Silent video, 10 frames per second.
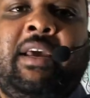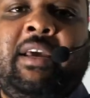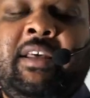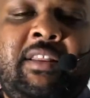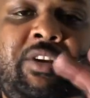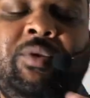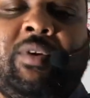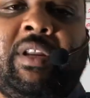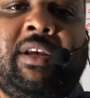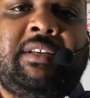in the
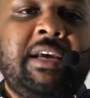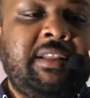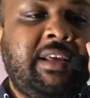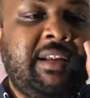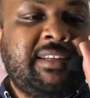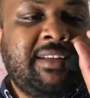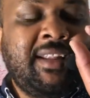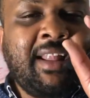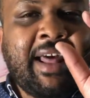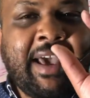nucleus there is
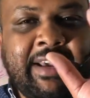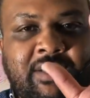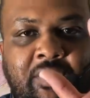light